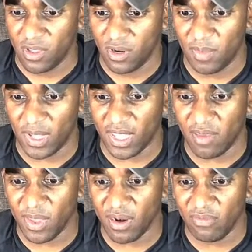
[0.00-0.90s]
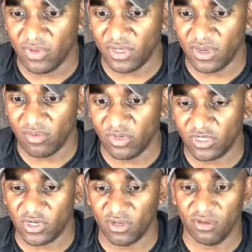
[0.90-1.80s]
And I'm like, hey, man, after you get done with
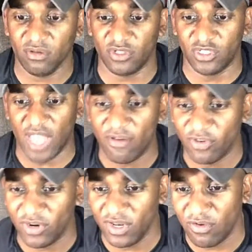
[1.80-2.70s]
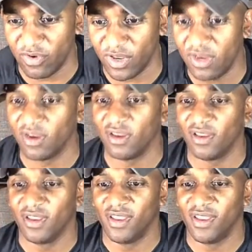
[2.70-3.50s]
this show, you dive on in over here.